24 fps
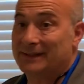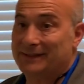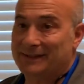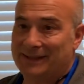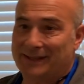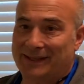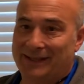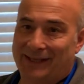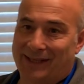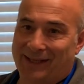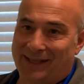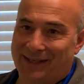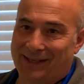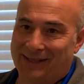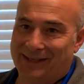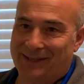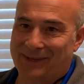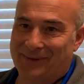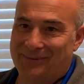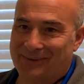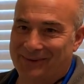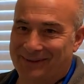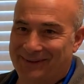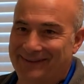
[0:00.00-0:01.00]
I like
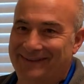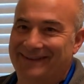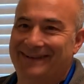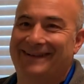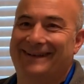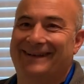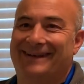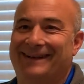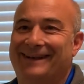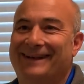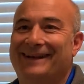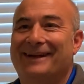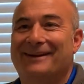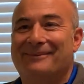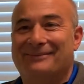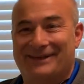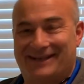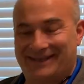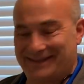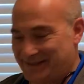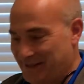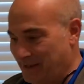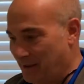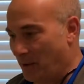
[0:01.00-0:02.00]
that one.
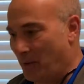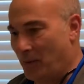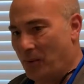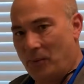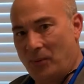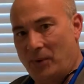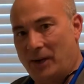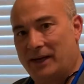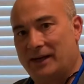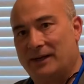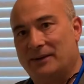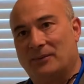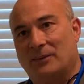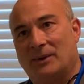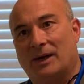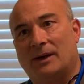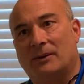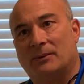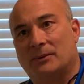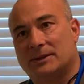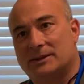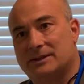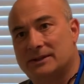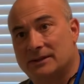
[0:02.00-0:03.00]
Because they go,
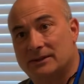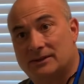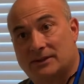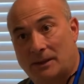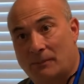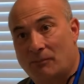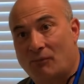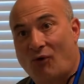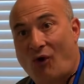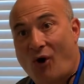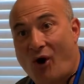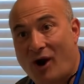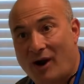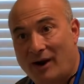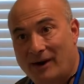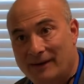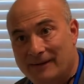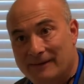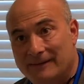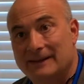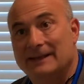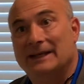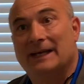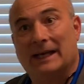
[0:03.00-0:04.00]
what's it, something
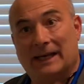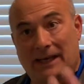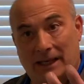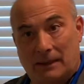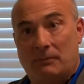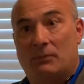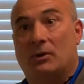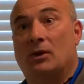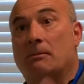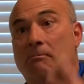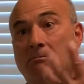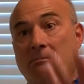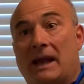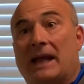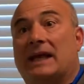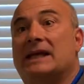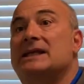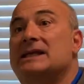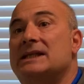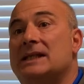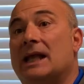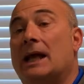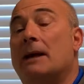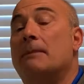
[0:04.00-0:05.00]
wrong? And then it
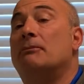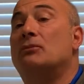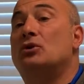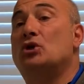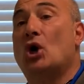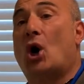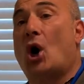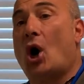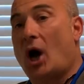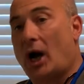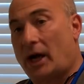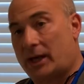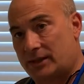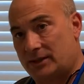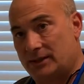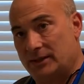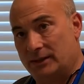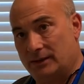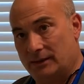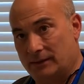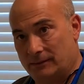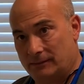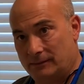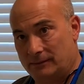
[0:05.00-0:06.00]
makes them talk to
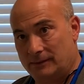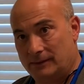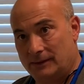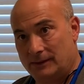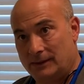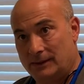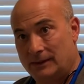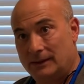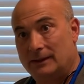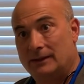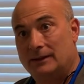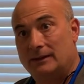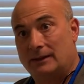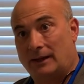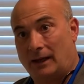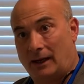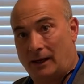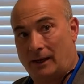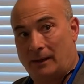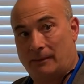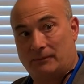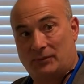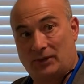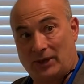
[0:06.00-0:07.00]
you,
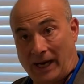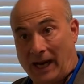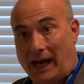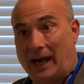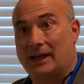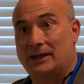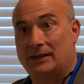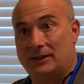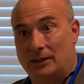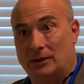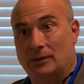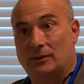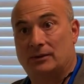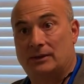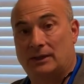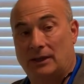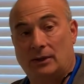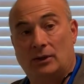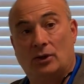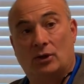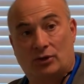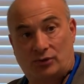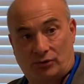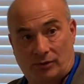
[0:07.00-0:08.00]
to act, that
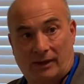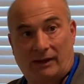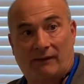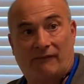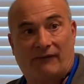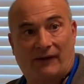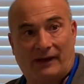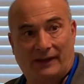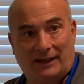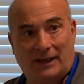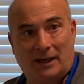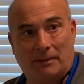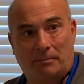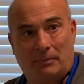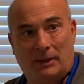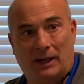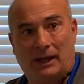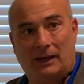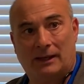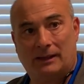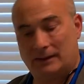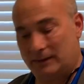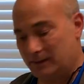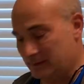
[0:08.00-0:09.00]
you're trying to find that
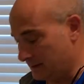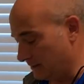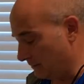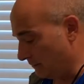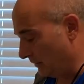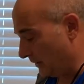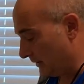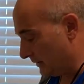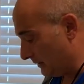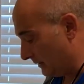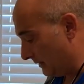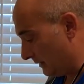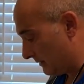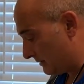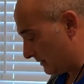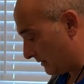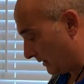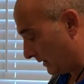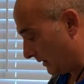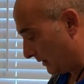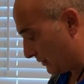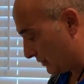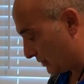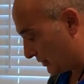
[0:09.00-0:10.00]
pain. And you say, well, it's a
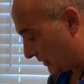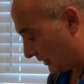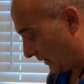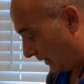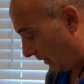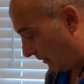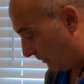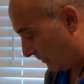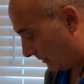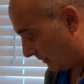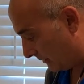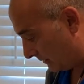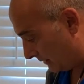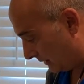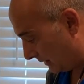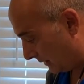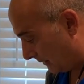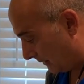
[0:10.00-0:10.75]
little slow,